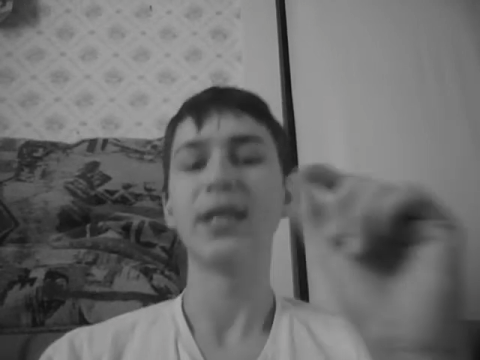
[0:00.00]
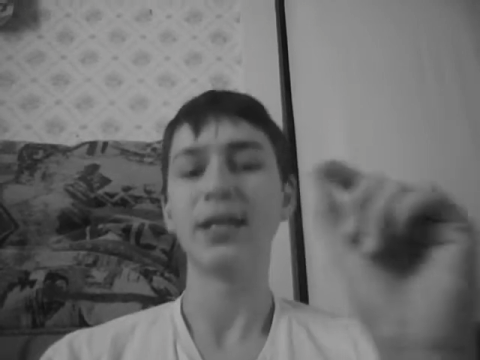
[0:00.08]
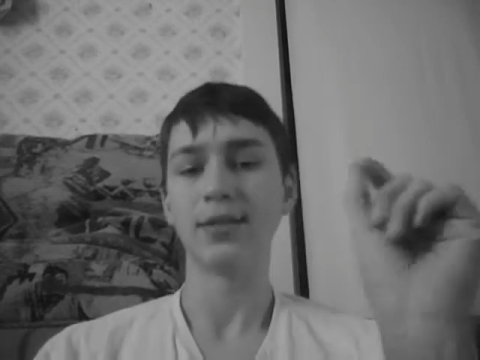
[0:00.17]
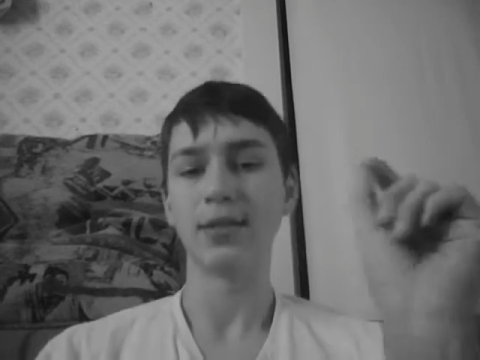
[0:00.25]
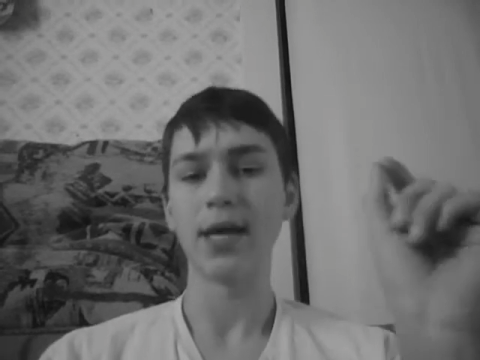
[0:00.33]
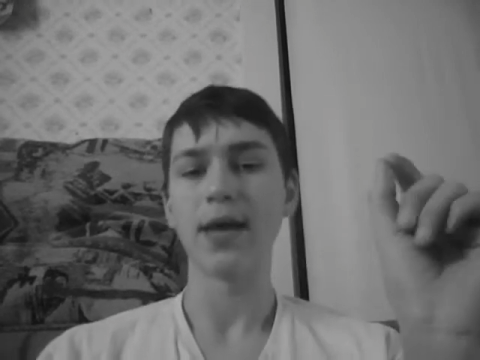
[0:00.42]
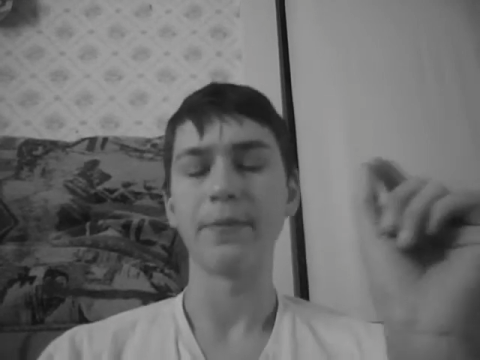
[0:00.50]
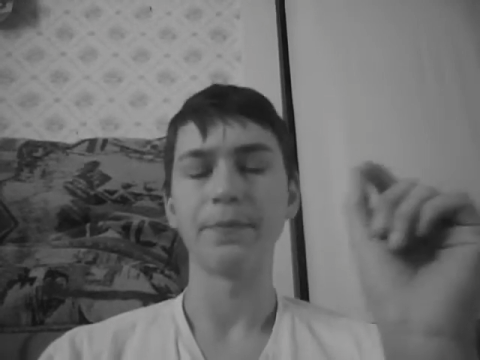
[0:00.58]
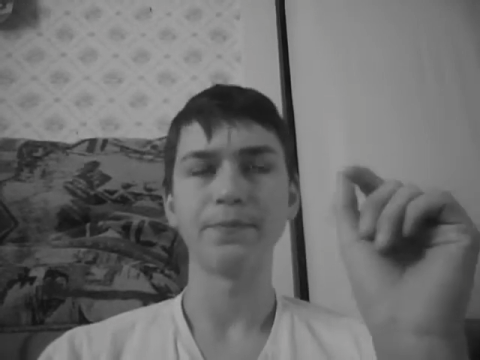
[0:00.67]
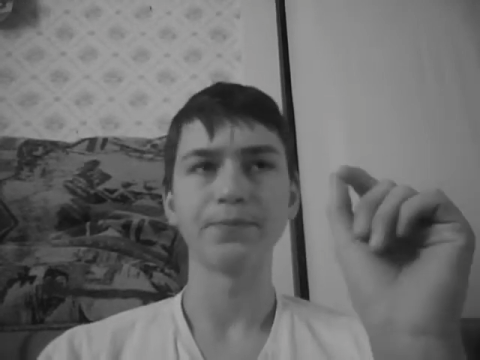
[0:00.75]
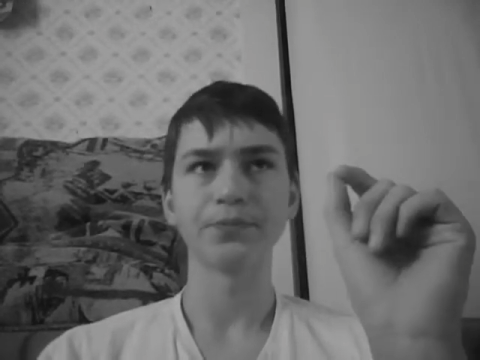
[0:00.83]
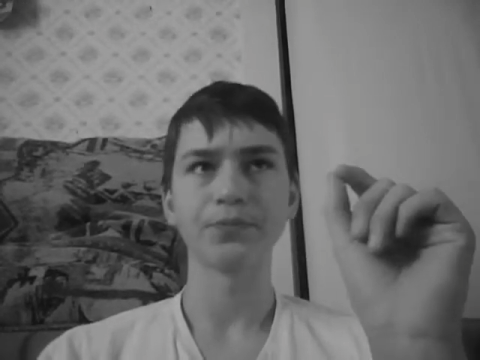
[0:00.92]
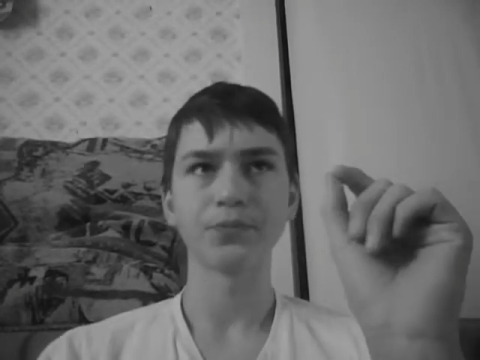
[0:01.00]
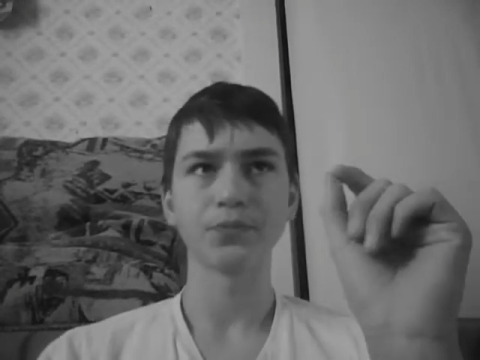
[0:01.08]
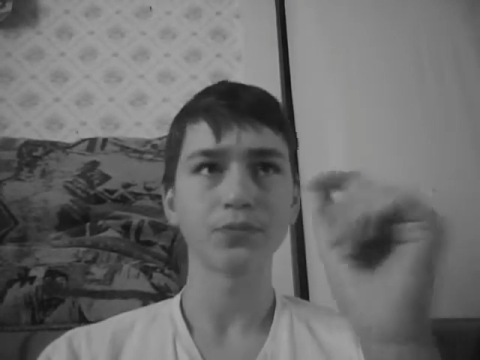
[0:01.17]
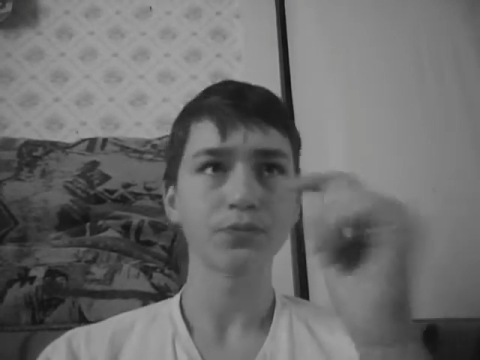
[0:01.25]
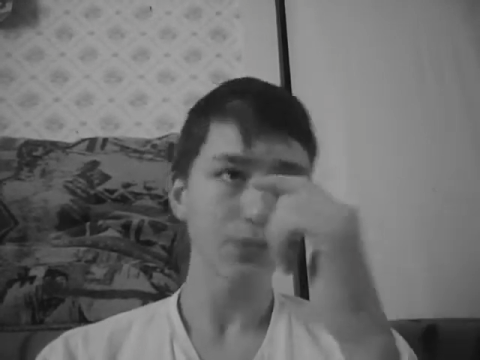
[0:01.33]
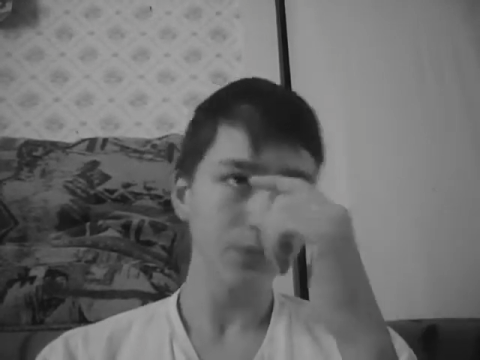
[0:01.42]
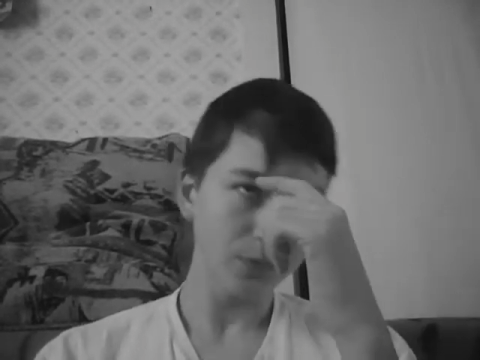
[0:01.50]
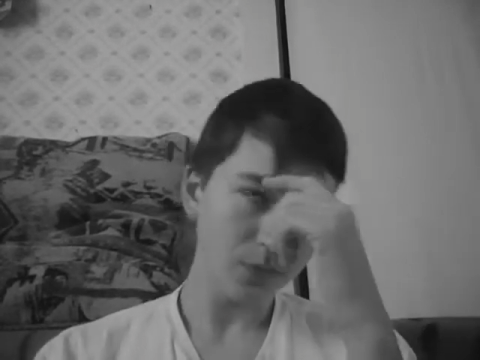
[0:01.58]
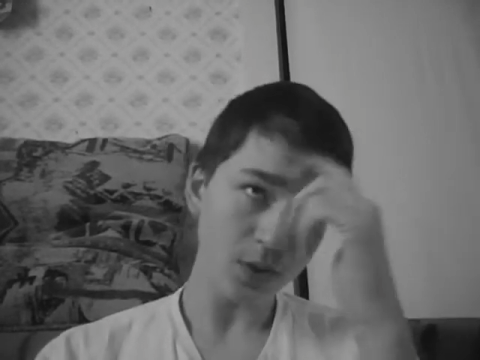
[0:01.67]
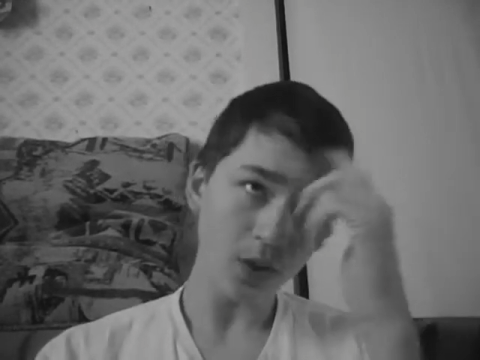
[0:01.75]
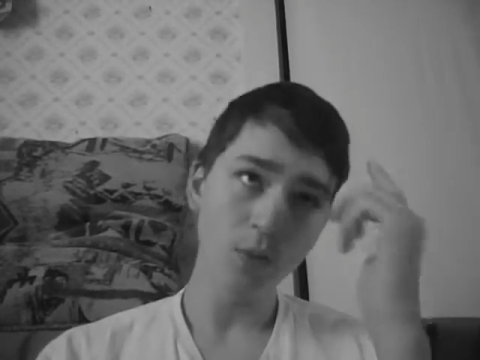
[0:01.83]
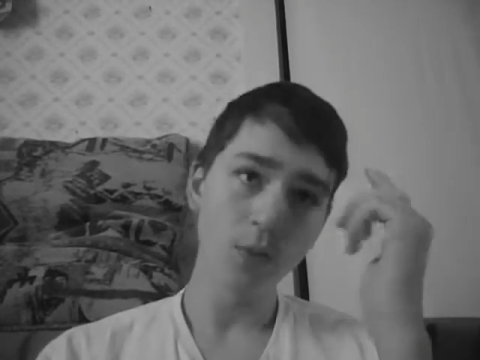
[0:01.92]
that he's dead.
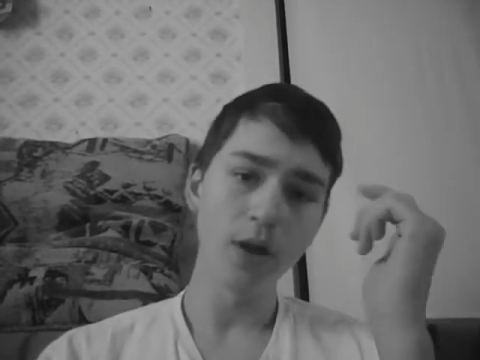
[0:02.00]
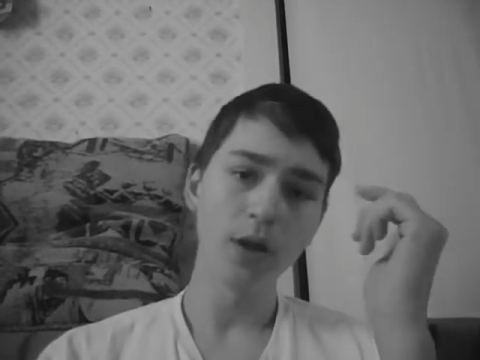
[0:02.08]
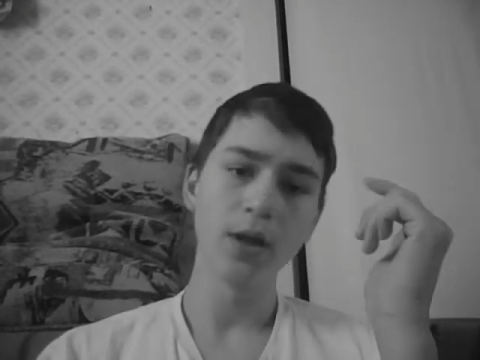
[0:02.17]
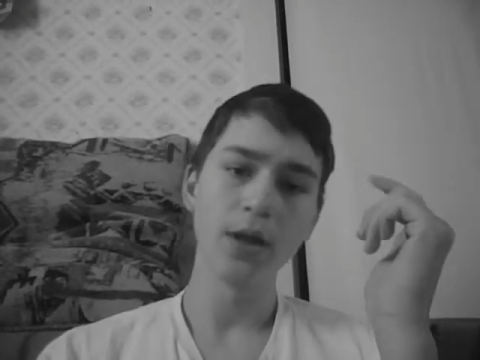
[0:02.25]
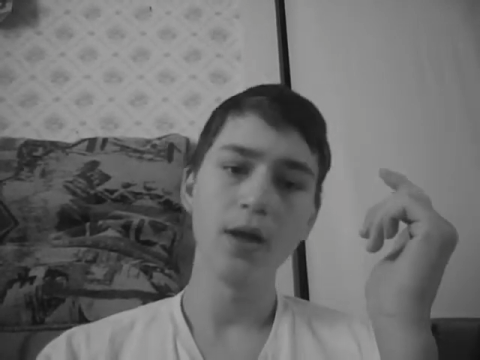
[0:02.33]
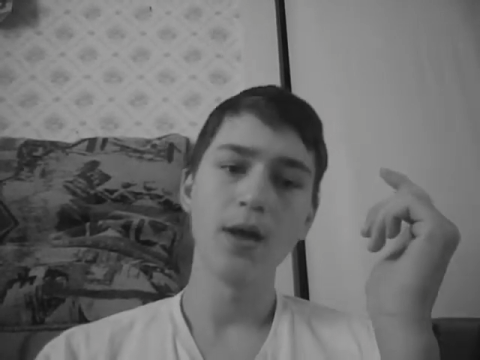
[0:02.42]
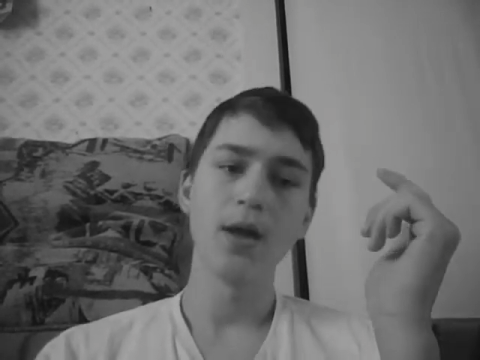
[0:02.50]
Well,